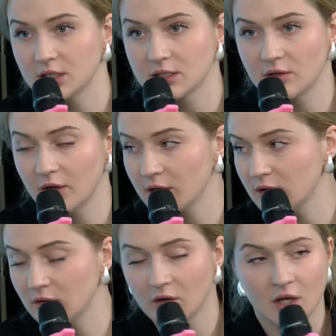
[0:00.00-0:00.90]
so we
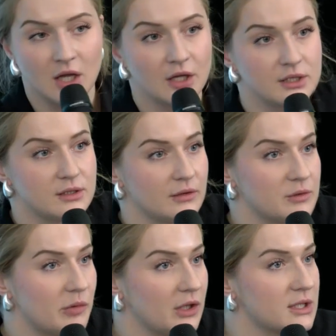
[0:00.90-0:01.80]
can, with
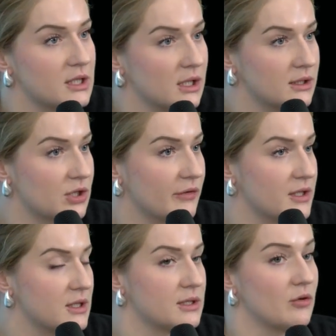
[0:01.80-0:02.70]
this
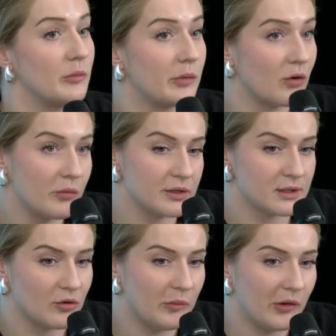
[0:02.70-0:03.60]
money, we
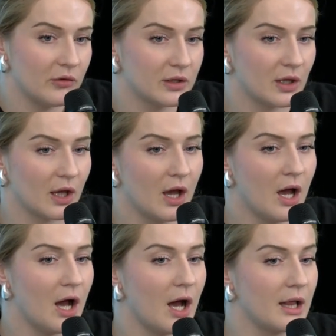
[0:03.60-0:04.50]
can buy
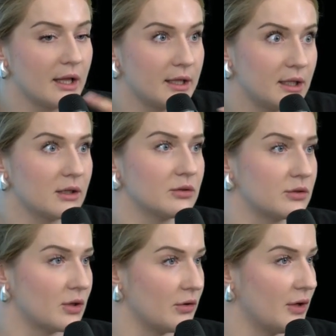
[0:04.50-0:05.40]
the
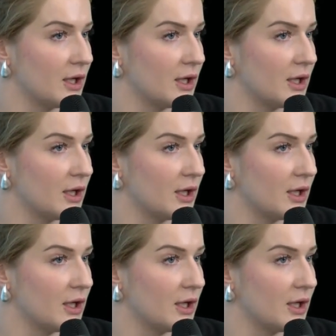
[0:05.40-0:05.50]
headsets